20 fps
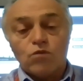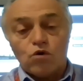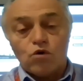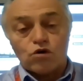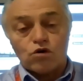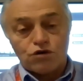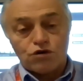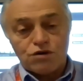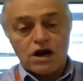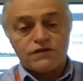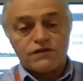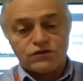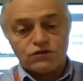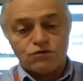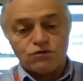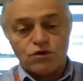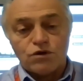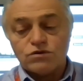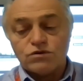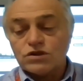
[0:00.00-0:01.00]
more
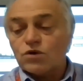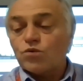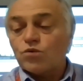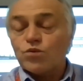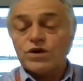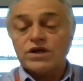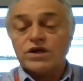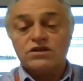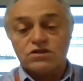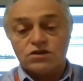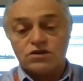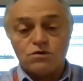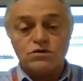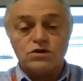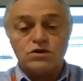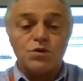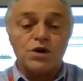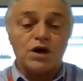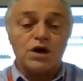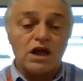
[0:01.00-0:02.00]
craft route, we do
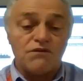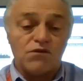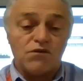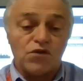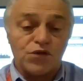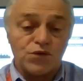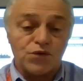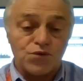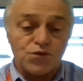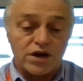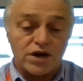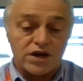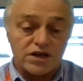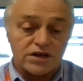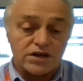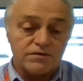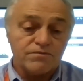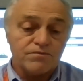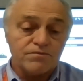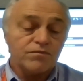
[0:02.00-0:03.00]
a level
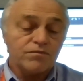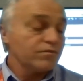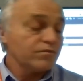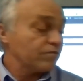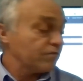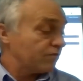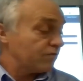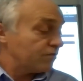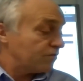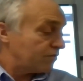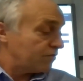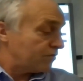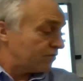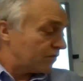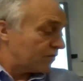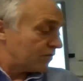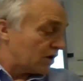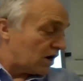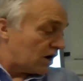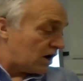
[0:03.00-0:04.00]
3.
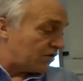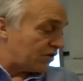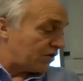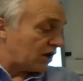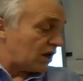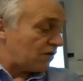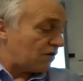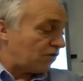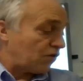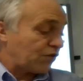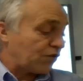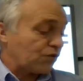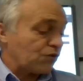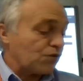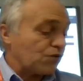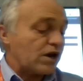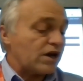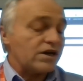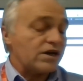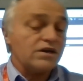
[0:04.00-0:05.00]
And the level
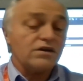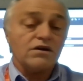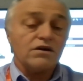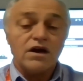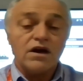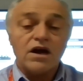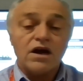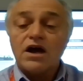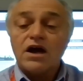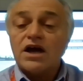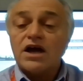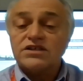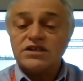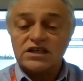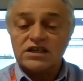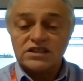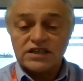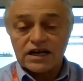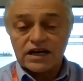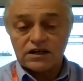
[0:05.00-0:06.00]
3 is
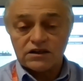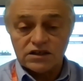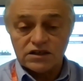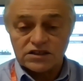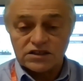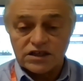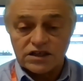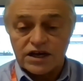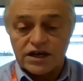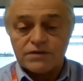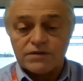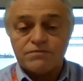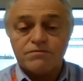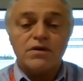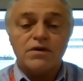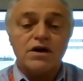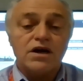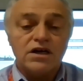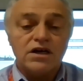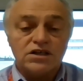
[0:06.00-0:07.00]
exactly the same,
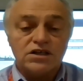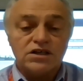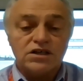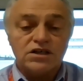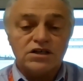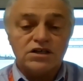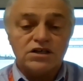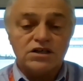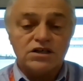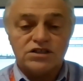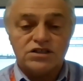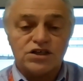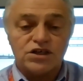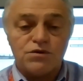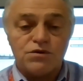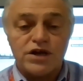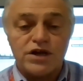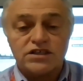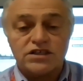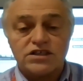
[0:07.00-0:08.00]

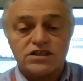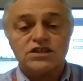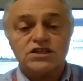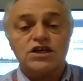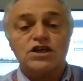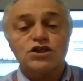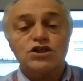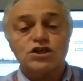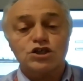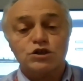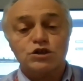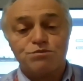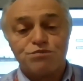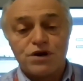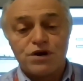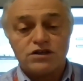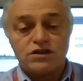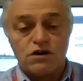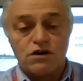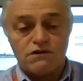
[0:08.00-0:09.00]
6 units
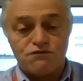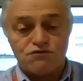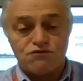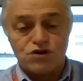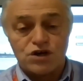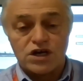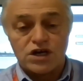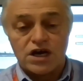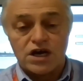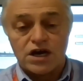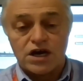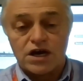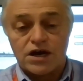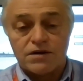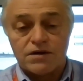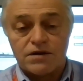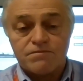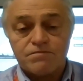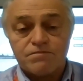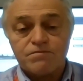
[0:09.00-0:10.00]
spread over a
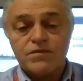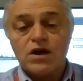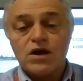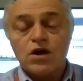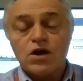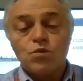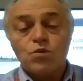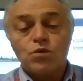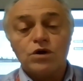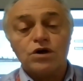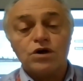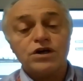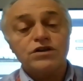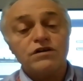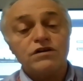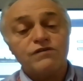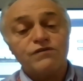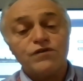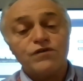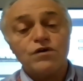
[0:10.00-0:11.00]
year. Look,
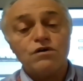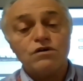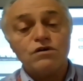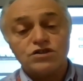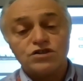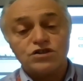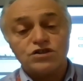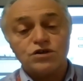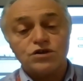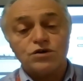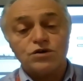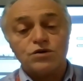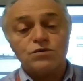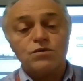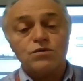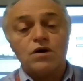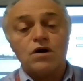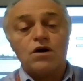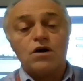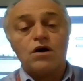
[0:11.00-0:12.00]
in the first
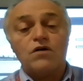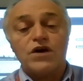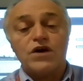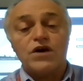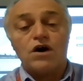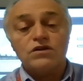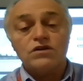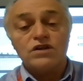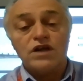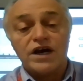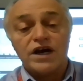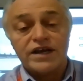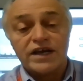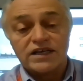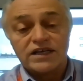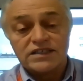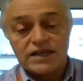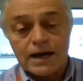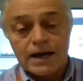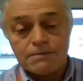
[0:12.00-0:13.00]
2 are the online
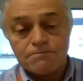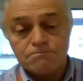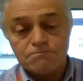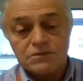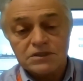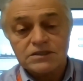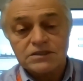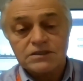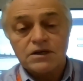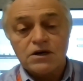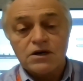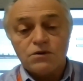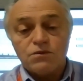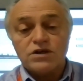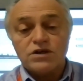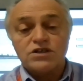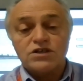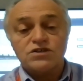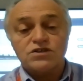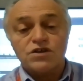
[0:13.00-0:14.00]
exams,
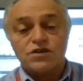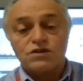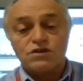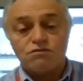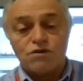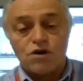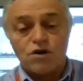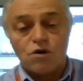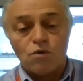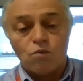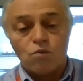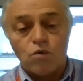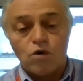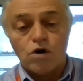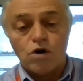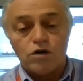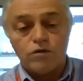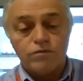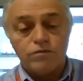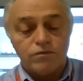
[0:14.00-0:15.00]
which is the
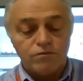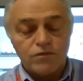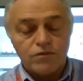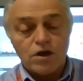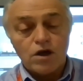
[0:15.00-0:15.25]
301,